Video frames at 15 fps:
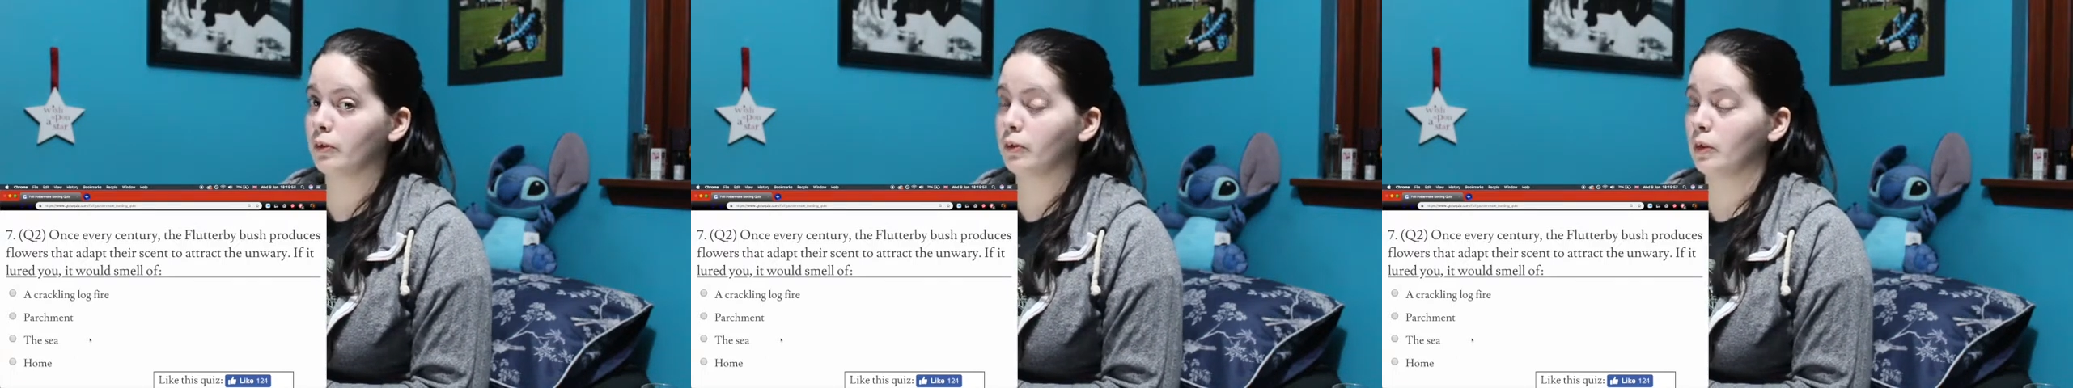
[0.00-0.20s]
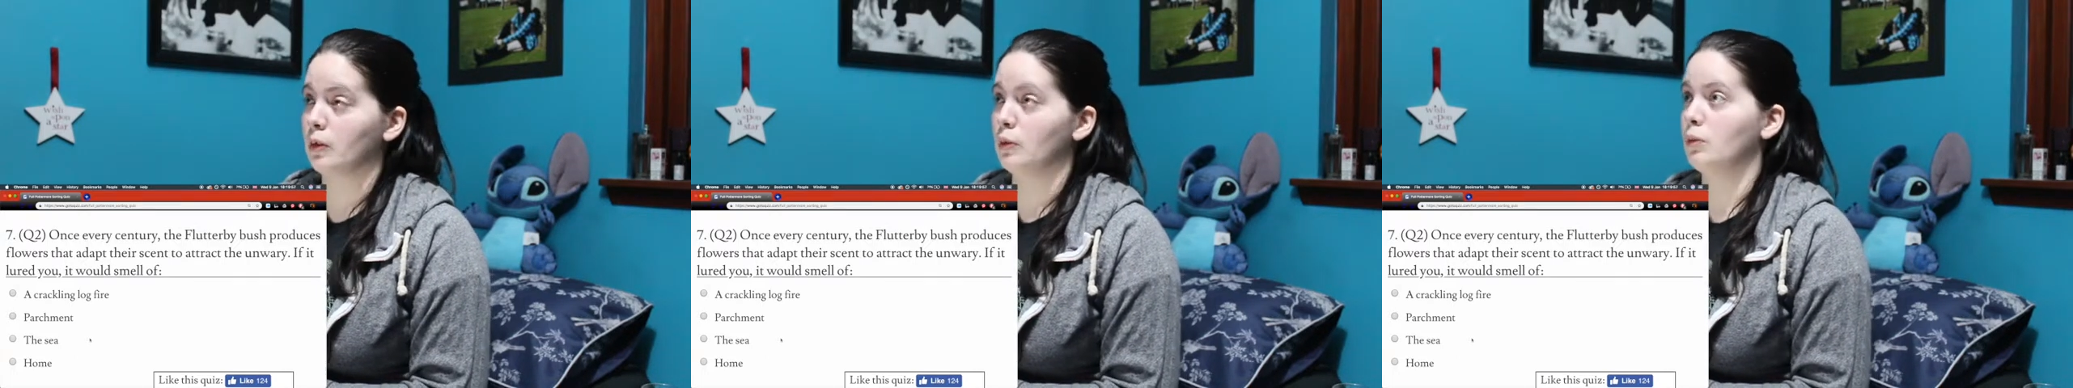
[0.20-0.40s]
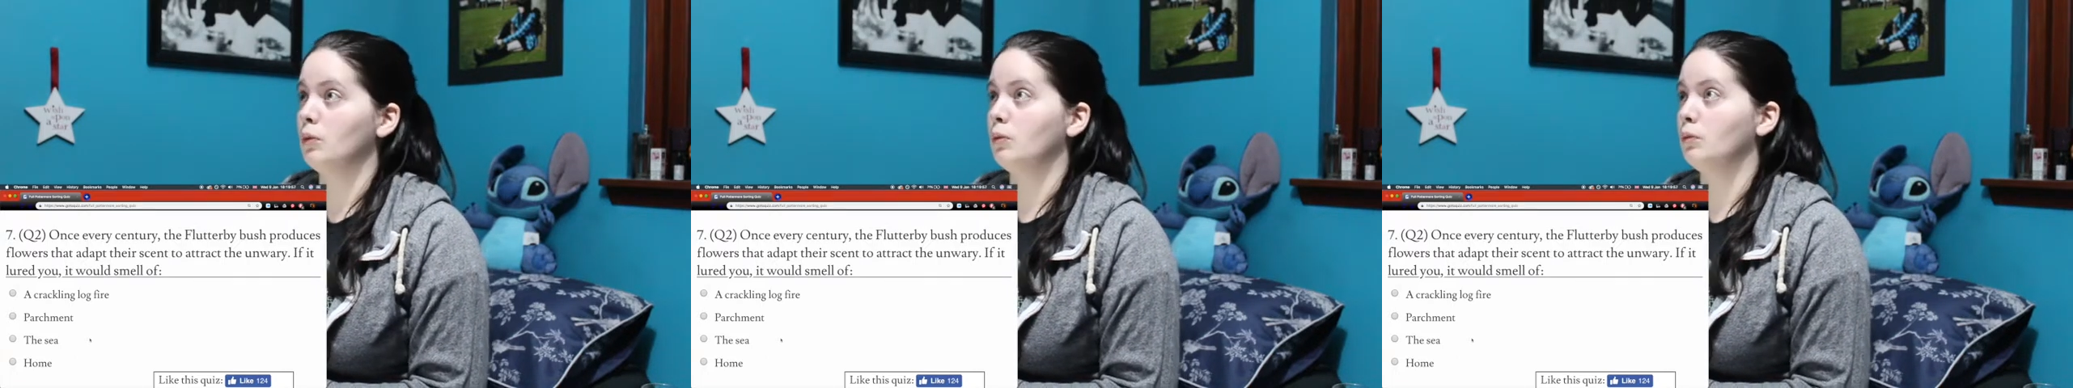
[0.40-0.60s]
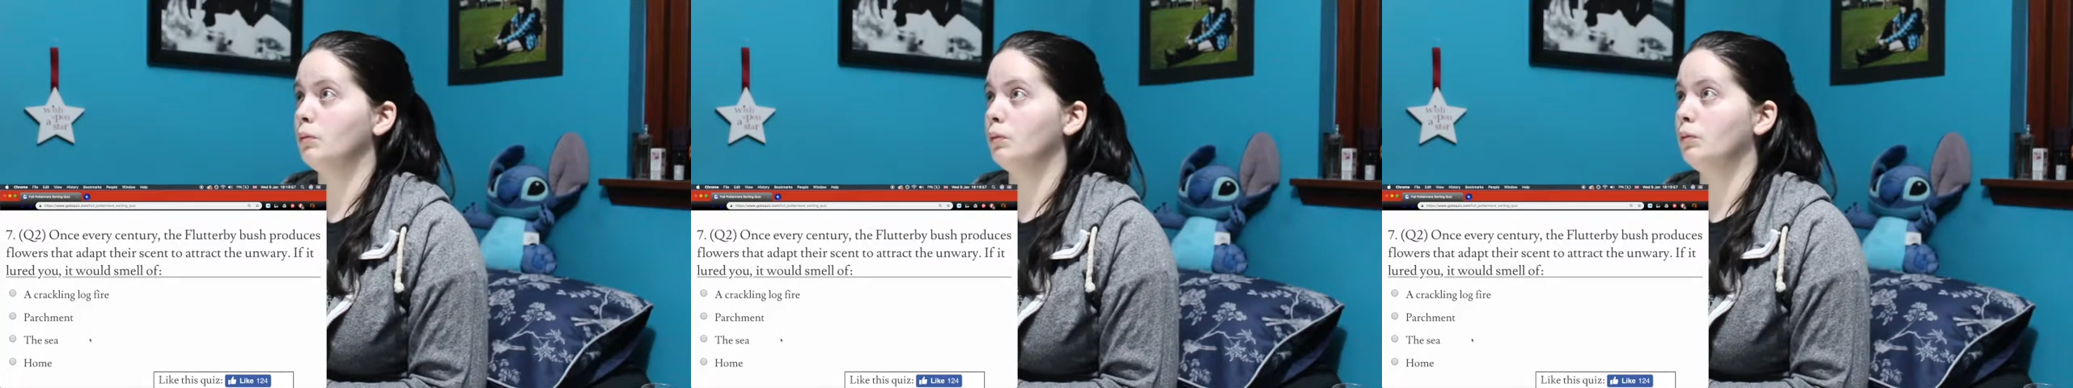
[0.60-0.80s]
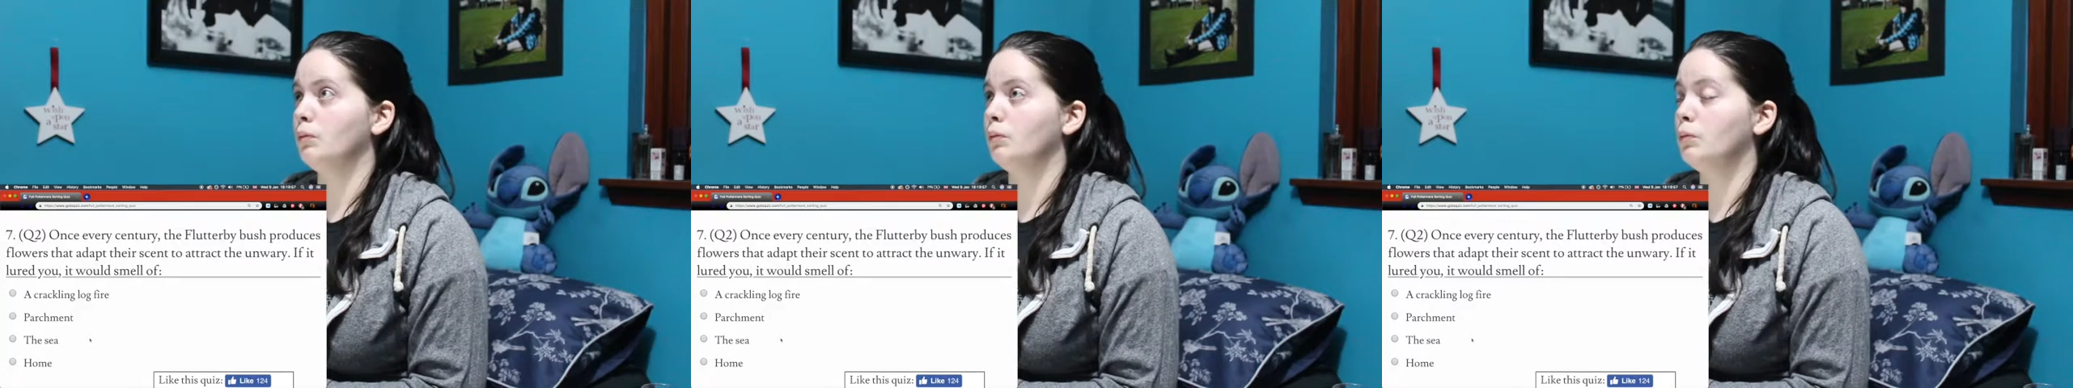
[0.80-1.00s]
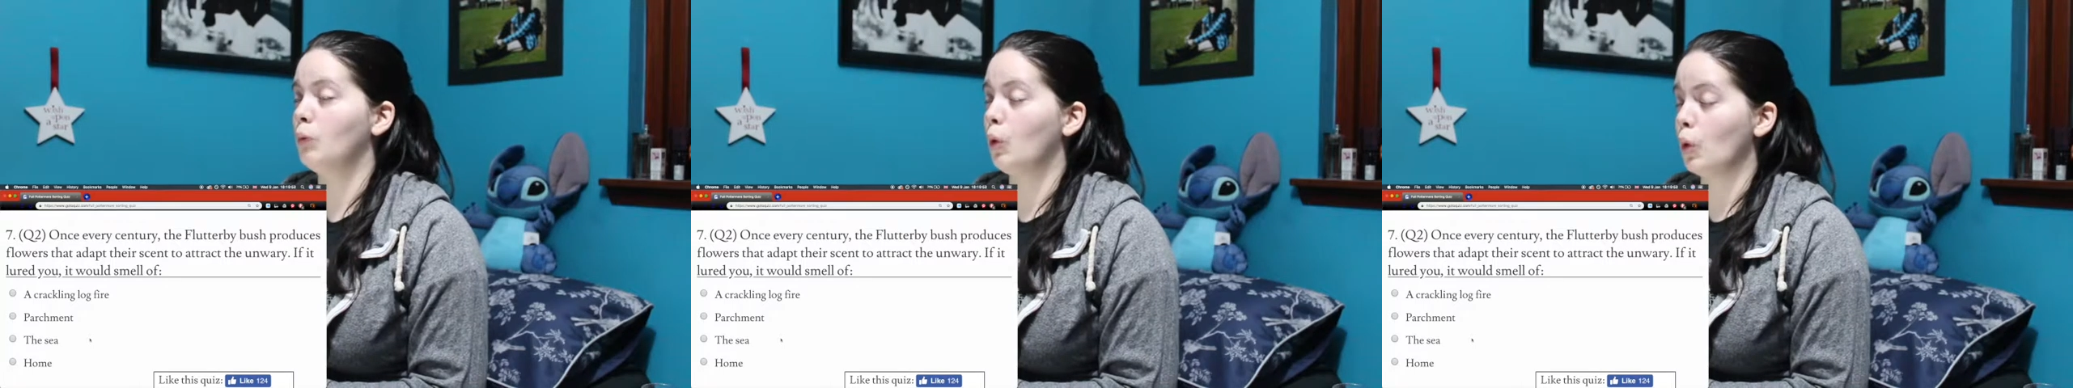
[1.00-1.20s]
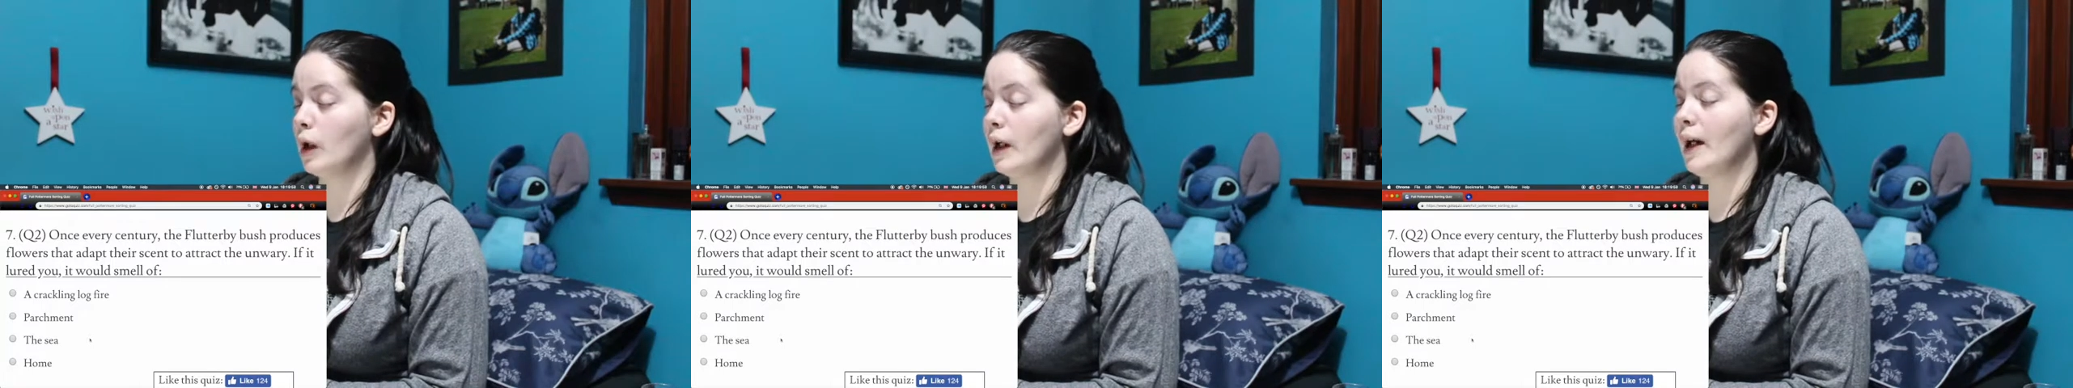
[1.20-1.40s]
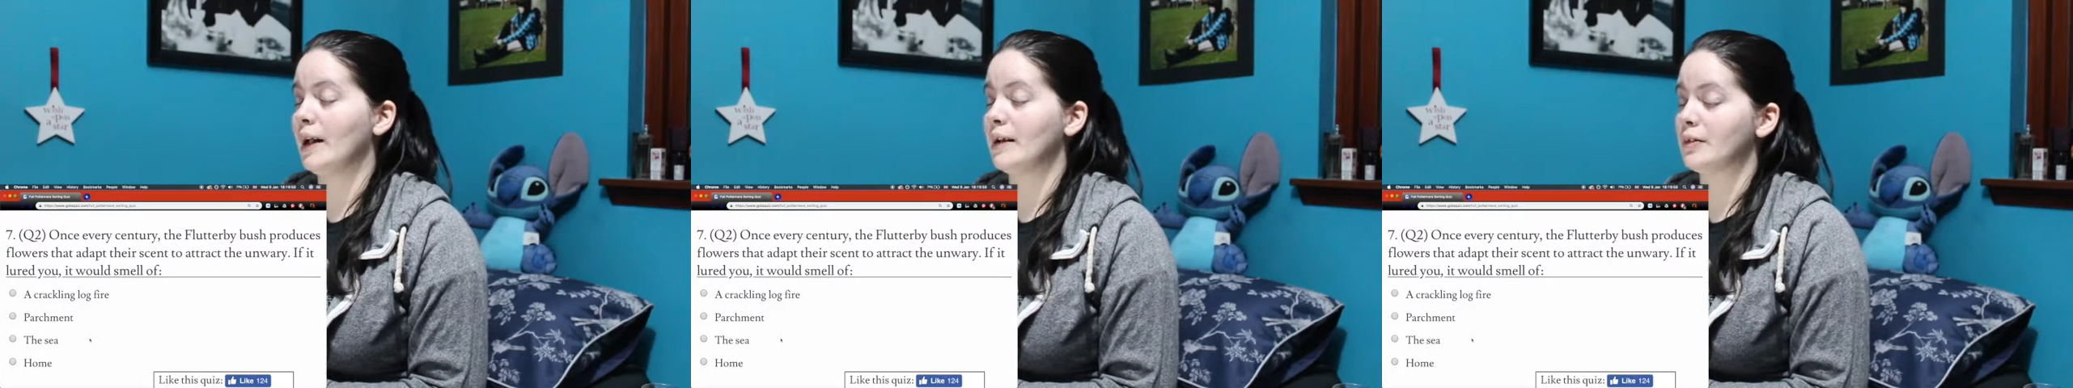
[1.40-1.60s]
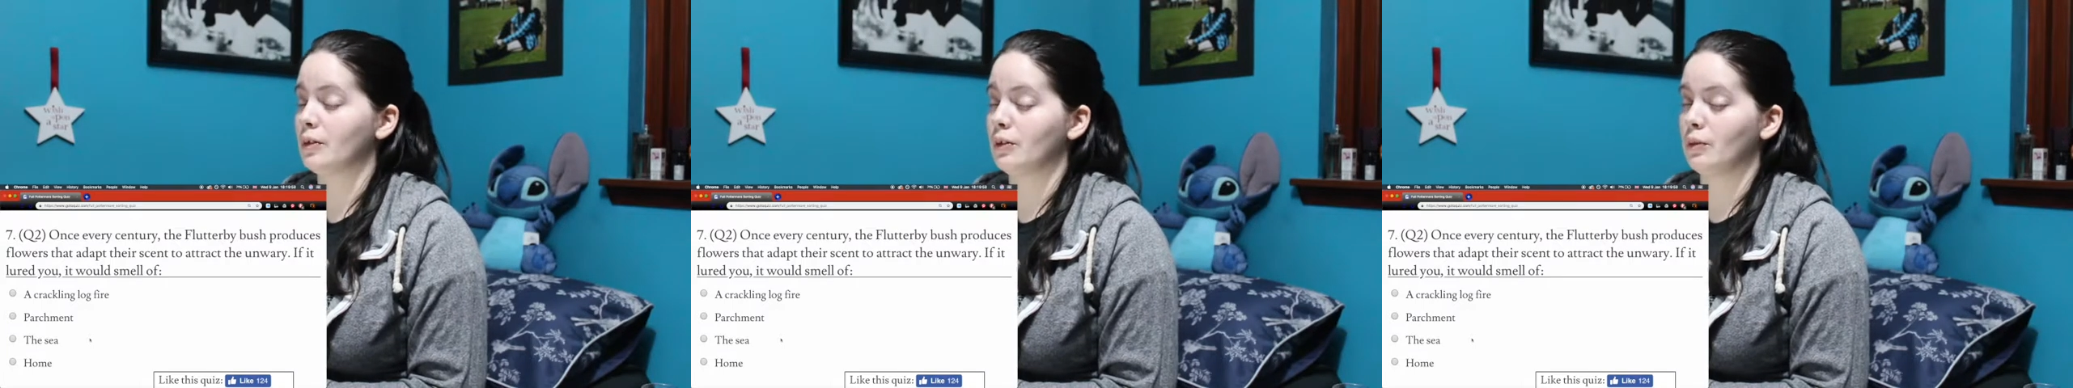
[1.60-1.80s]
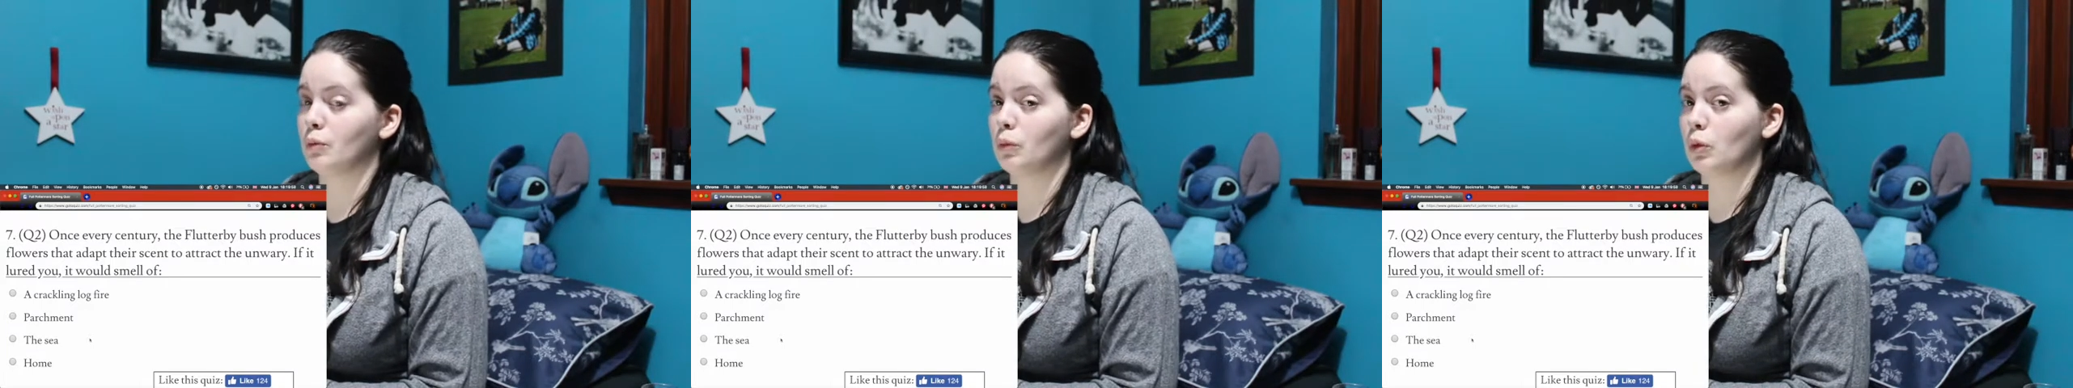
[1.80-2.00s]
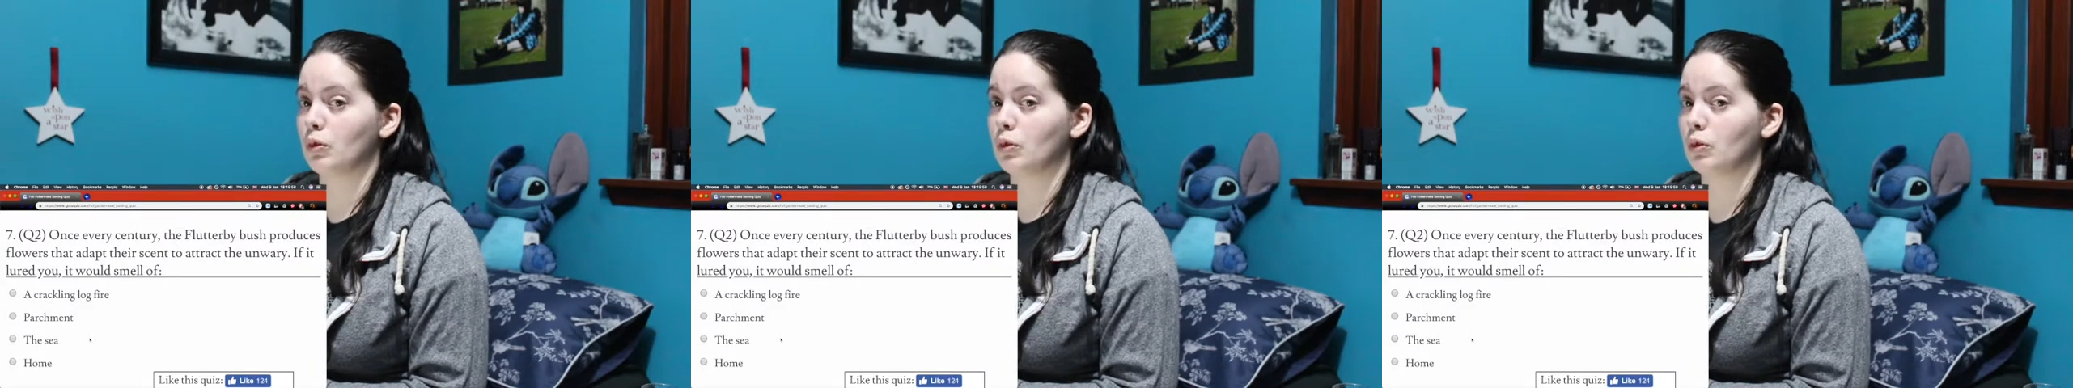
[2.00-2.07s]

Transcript: home,